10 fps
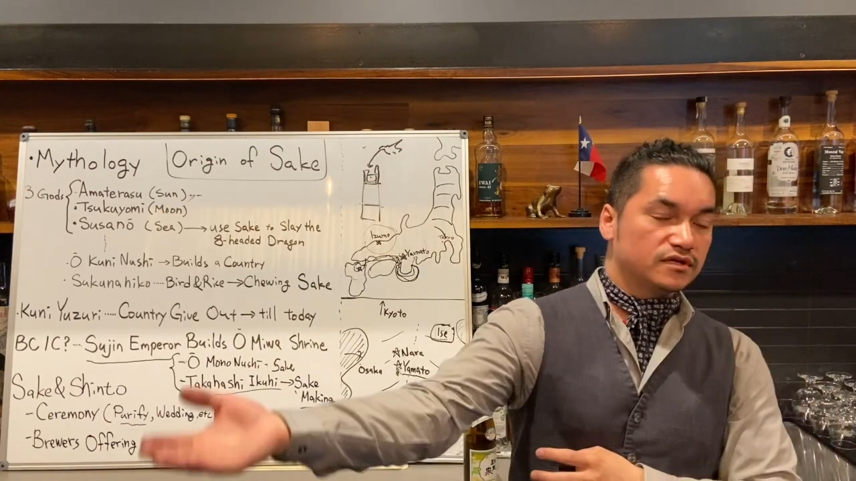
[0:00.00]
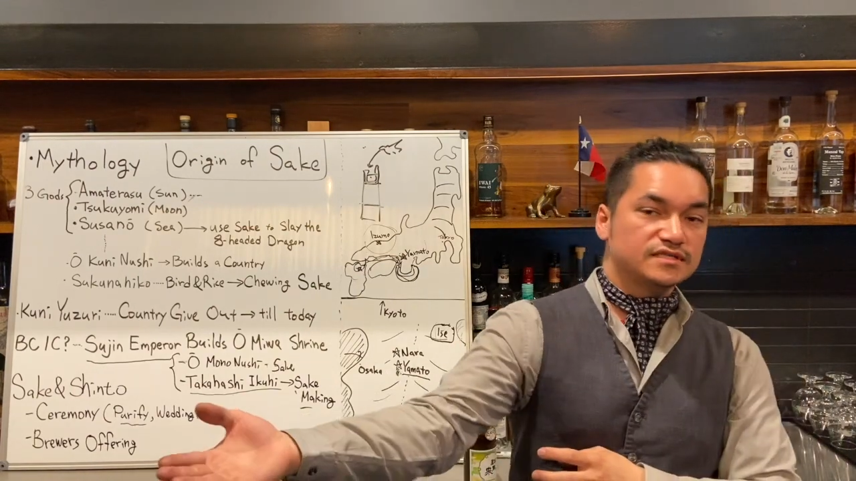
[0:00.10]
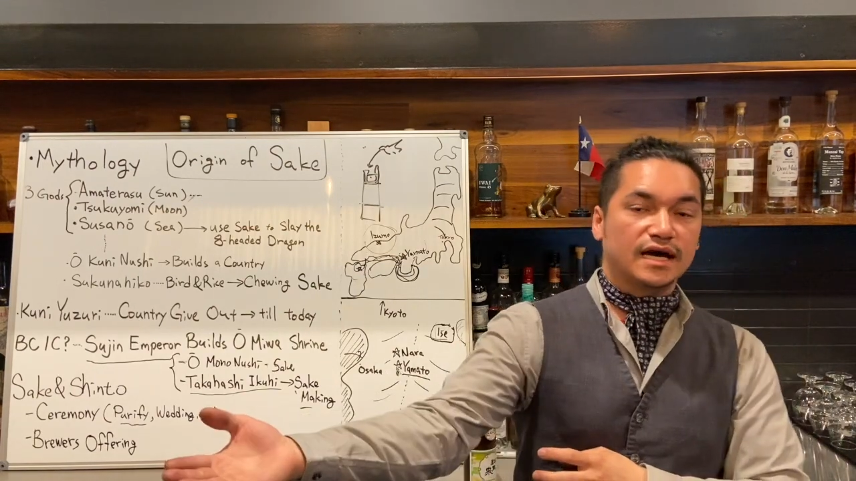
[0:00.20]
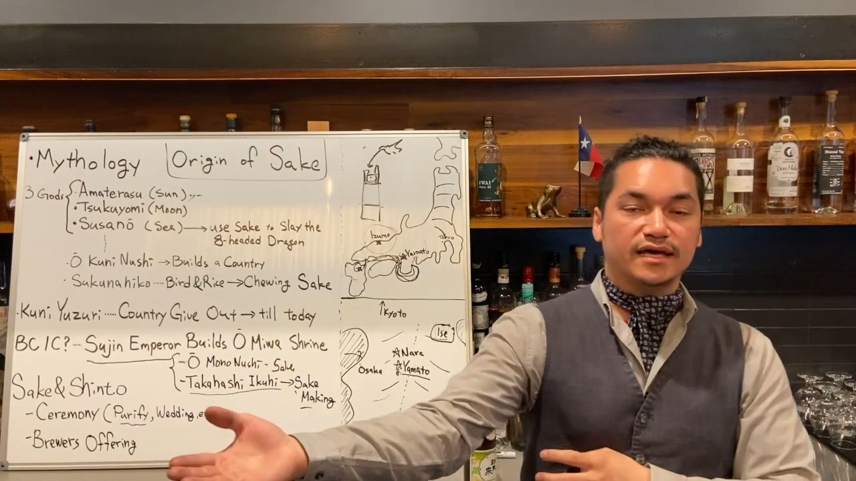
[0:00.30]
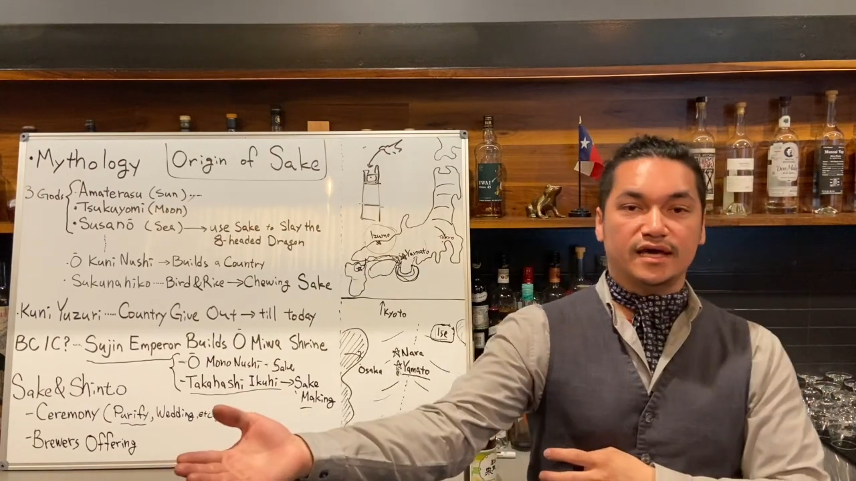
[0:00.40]

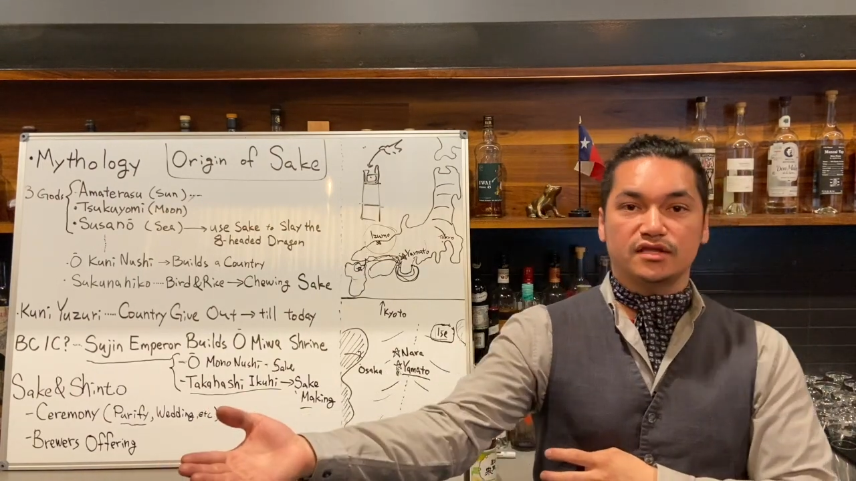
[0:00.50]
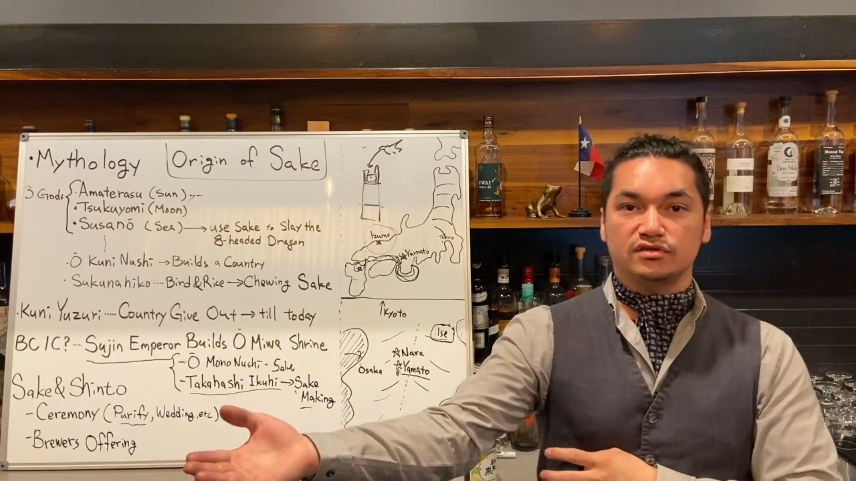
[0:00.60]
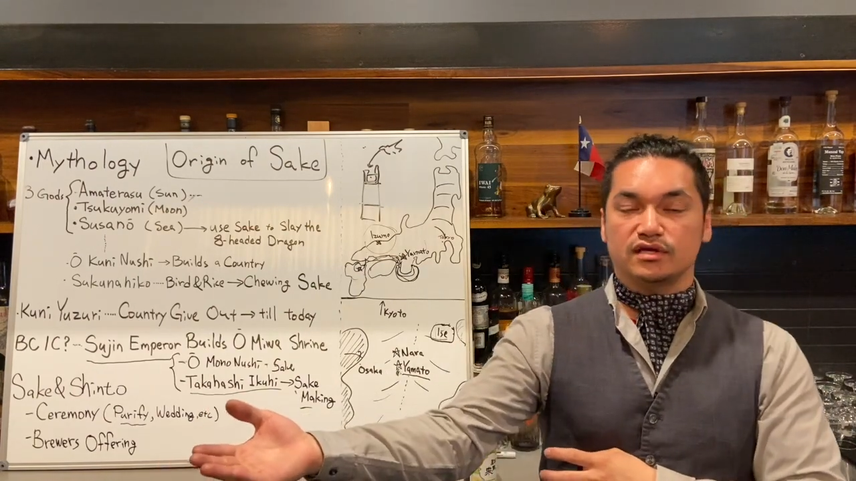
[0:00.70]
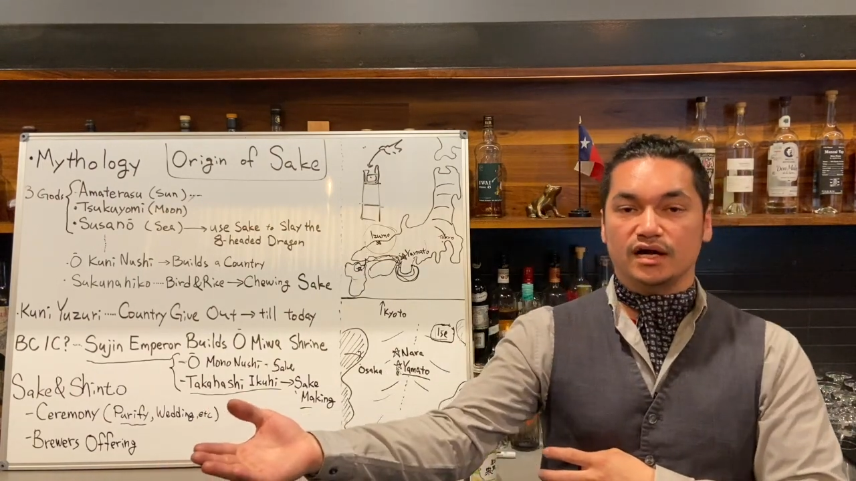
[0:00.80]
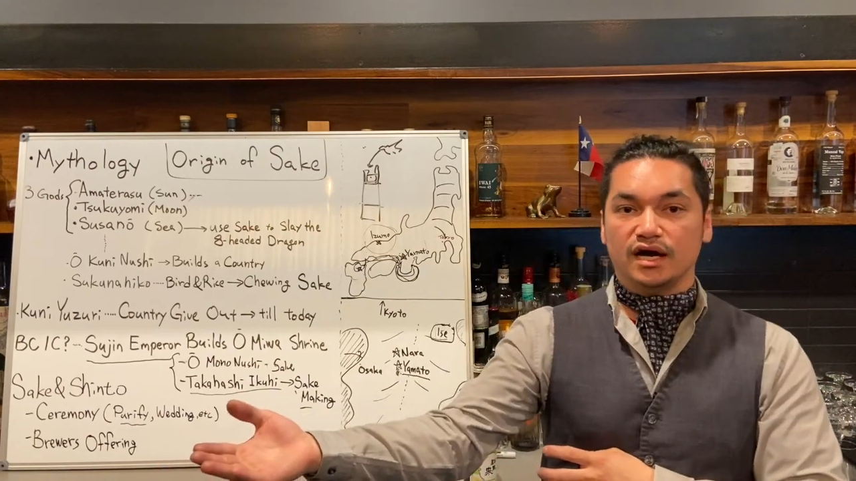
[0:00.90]
sake to
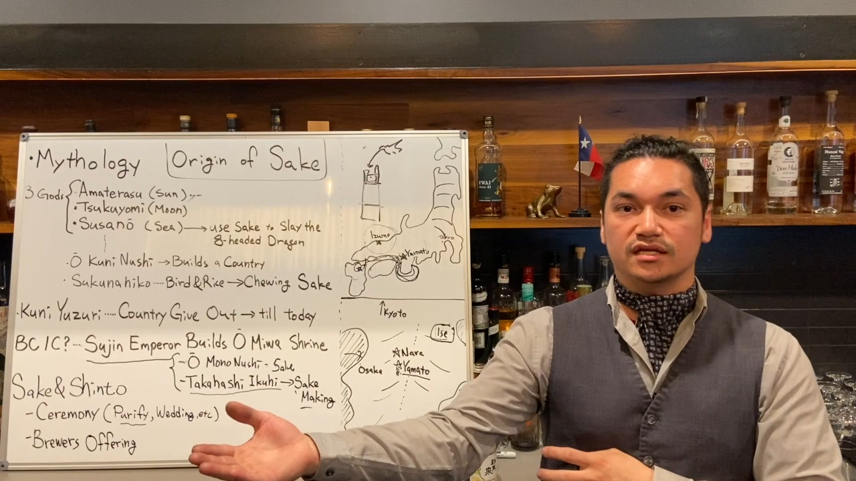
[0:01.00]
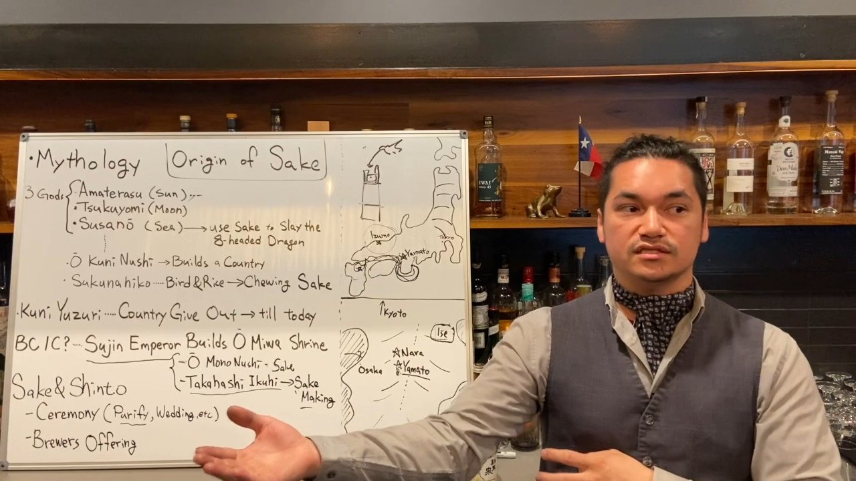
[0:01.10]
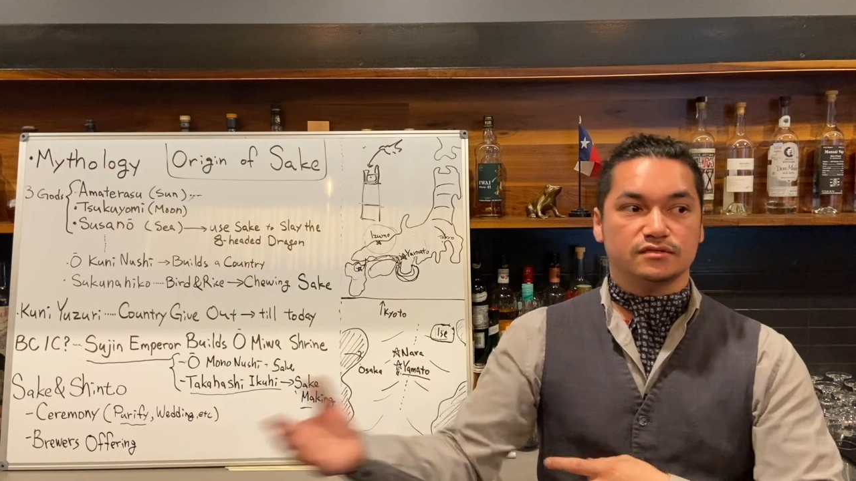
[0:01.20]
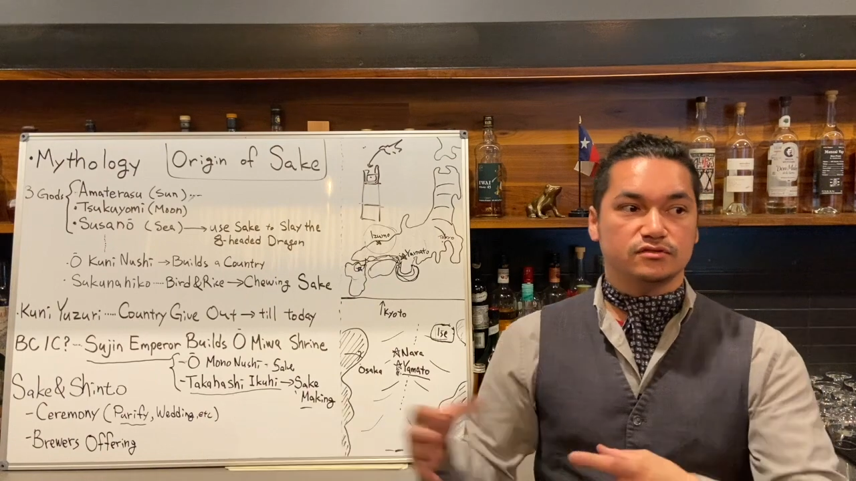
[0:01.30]
the gods.